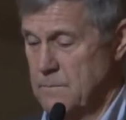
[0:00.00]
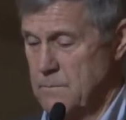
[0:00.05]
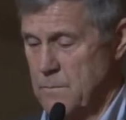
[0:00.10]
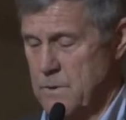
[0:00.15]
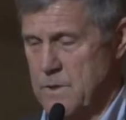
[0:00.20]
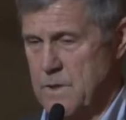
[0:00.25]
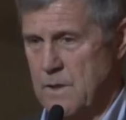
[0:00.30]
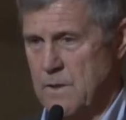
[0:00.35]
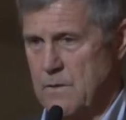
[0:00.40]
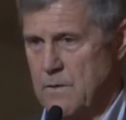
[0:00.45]

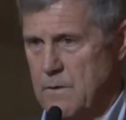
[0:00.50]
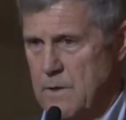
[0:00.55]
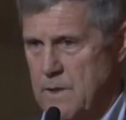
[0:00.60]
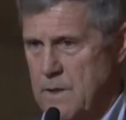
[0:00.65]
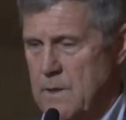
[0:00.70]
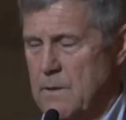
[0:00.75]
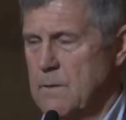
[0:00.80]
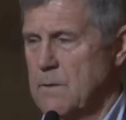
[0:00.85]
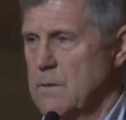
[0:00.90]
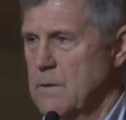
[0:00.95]

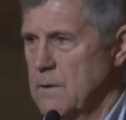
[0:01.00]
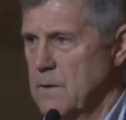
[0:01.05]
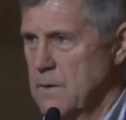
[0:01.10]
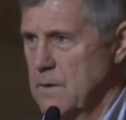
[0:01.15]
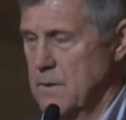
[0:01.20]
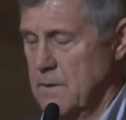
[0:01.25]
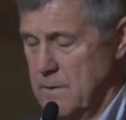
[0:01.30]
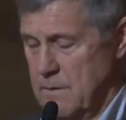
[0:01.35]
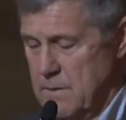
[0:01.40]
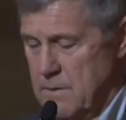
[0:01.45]
particularly
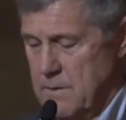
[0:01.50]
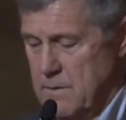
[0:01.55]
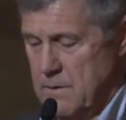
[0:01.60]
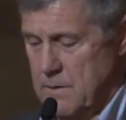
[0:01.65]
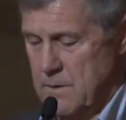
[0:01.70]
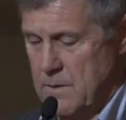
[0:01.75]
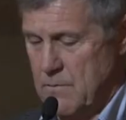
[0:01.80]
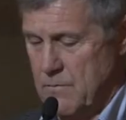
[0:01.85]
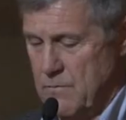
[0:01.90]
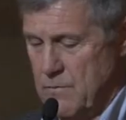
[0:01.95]

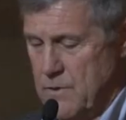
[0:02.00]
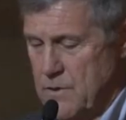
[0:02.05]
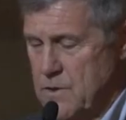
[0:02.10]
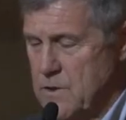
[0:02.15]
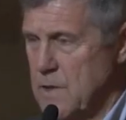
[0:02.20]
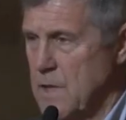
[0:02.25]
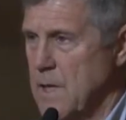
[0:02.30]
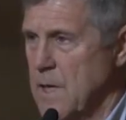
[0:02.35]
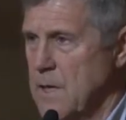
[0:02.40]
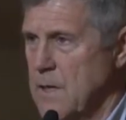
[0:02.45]
if
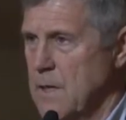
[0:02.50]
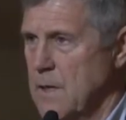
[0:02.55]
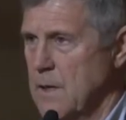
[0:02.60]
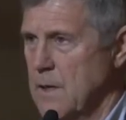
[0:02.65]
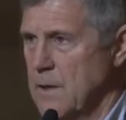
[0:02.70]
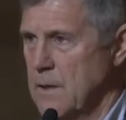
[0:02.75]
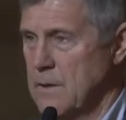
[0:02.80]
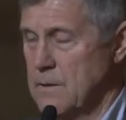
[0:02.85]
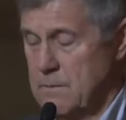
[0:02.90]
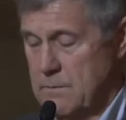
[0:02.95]
it's a,
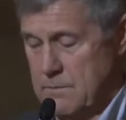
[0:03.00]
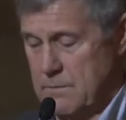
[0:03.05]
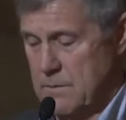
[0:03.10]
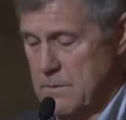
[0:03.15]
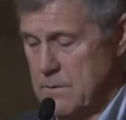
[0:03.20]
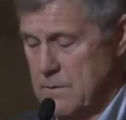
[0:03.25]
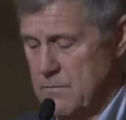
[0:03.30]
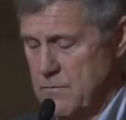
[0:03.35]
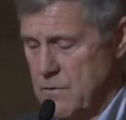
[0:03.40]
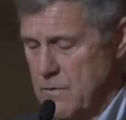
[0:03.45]
uh,
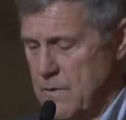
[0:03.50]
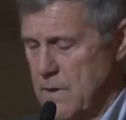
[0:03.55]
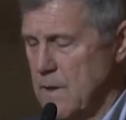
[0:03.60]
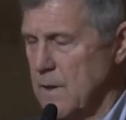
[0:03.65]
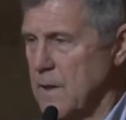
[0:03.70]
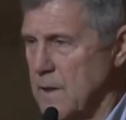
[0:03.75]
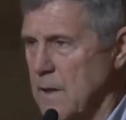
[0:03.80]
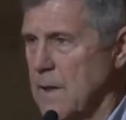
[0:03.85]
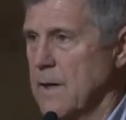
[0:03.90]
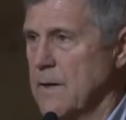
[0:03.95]
if you've got a
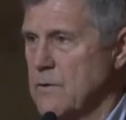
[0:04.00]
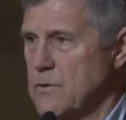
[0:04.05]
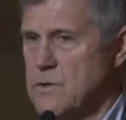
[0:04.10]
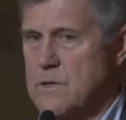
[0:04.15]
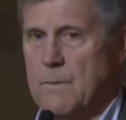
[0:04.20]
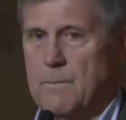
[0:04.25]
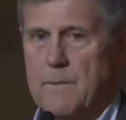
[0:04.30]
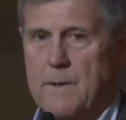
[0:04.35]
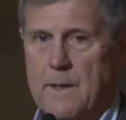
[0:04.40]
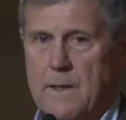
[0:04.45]
cut or
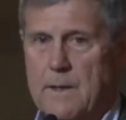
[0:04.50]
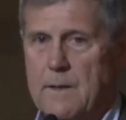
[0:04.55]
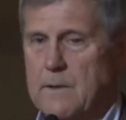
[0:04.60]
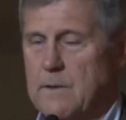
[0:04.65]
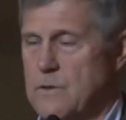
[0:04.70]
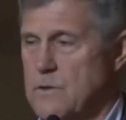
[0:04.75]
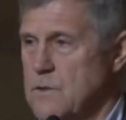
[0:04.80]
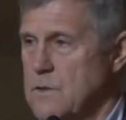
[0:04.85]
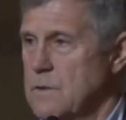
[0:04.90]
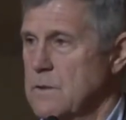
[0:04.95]
something
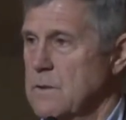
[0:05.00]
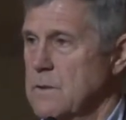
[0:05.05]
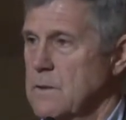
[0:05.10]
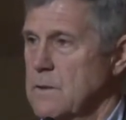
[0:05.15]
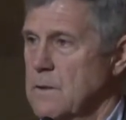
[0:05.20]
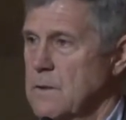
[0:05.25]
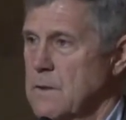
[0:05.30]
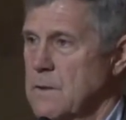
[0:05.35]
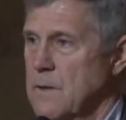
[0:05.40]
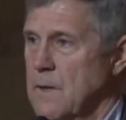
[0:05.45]
else,
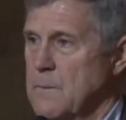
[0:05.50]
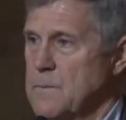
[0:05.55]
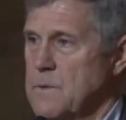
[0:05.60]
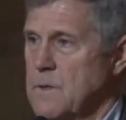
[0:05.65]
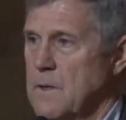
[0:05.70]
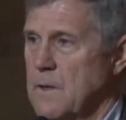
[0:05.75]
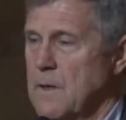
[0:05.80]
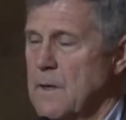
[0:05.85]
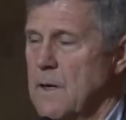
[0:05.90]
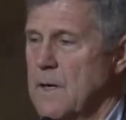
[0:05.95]
comes
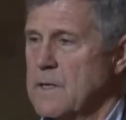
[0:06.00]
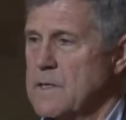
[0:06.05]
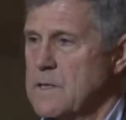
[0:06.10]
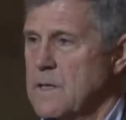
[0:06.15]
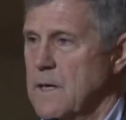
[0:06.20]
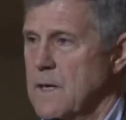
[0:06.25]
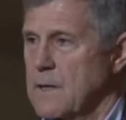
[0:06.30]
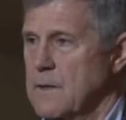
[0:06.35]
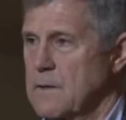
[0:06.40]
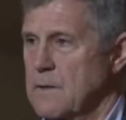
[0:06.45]
into
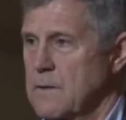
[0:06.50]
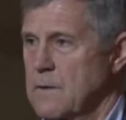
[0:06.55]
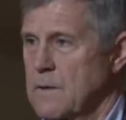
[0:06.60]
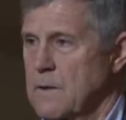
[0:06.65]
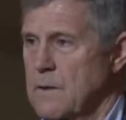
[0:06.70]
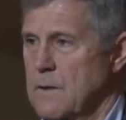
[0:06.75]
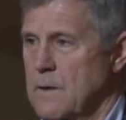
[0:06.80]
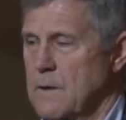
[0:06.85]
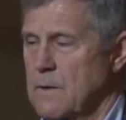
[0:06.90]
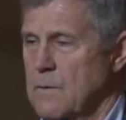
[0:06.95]
contact
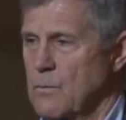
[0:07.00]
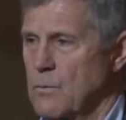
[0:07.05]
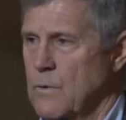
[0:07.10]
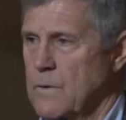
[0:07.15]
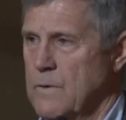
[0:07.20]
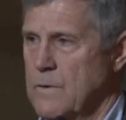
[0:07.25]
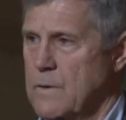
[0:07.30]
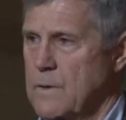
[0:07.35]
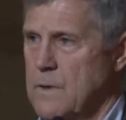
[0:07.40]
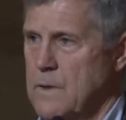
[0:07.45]
uh,
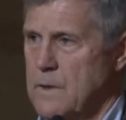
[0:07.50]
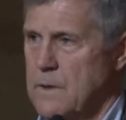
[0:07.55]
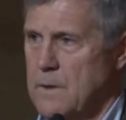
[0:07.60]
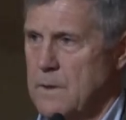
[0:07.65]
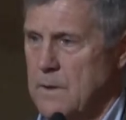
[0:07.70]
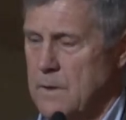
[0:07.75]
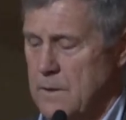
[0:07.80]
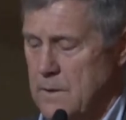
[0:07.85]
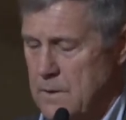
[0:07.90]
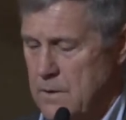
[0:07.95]
with the
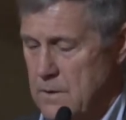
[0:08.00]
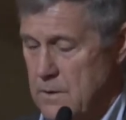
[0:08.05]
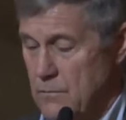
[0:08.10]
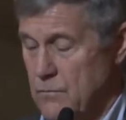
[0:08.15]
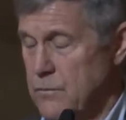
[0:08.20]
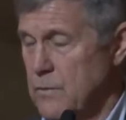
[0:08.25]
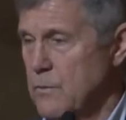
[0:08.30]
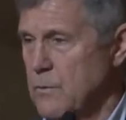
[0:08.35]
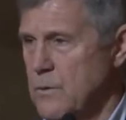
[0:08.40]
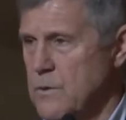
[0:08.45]
uh, the
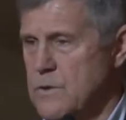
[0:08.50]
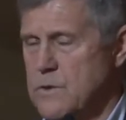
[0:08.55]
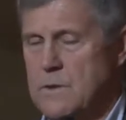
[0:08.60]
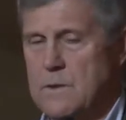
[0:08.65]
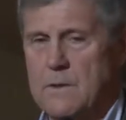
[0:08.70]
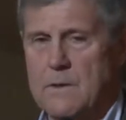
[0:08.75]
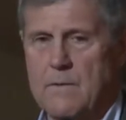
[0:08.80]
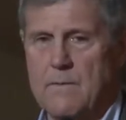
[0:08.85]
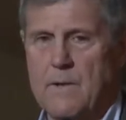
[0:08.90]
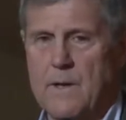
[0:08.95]
fluids
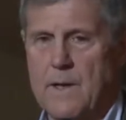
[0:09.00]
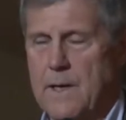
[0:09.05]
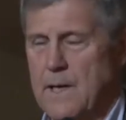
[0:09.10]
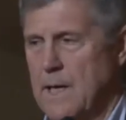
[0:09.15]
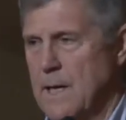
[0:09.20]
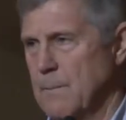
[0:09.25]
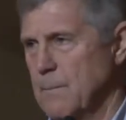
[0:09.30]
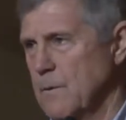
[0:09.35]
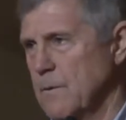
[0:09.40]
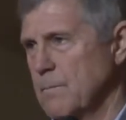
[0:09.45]
of that
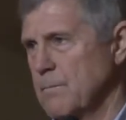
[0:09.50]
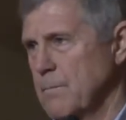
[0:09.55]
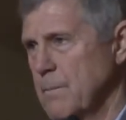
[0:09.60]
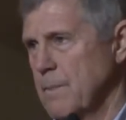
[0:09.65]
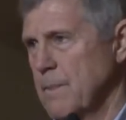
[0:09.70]
animal,